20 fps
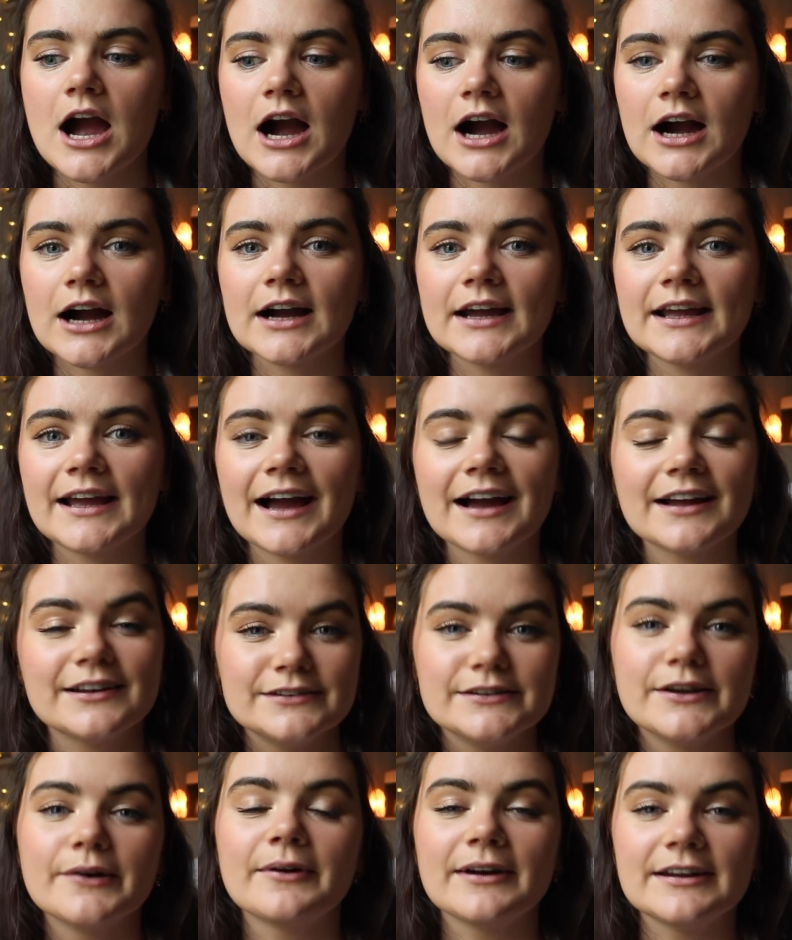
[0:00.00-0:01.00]
I had
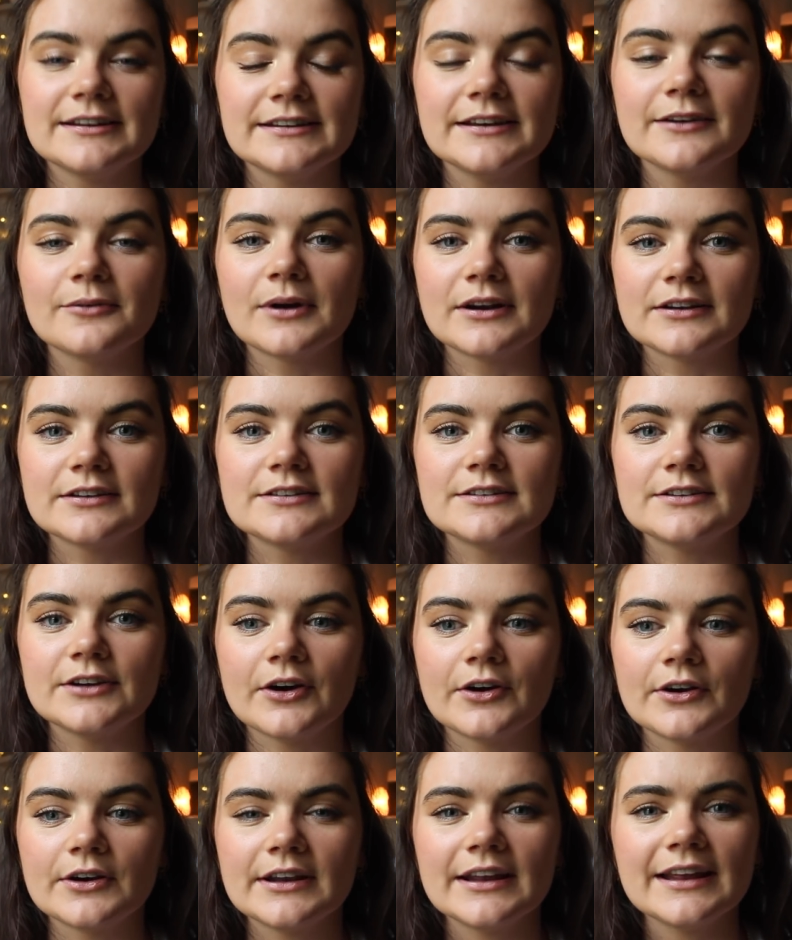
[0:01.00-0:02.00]
no idea where to
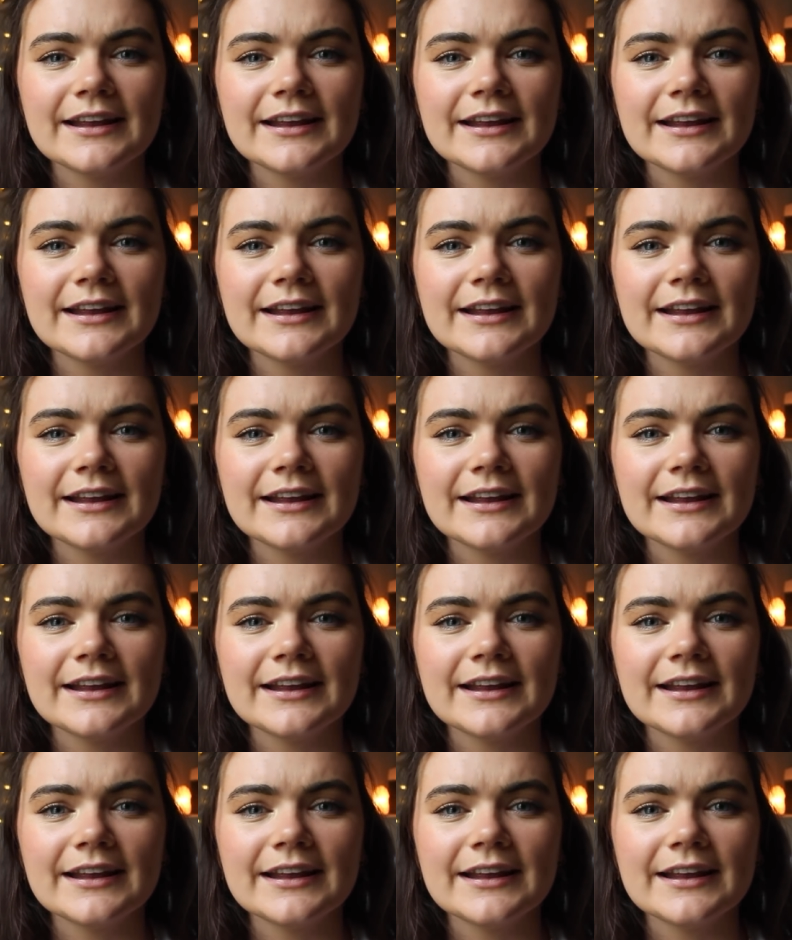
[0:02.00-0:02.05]
start.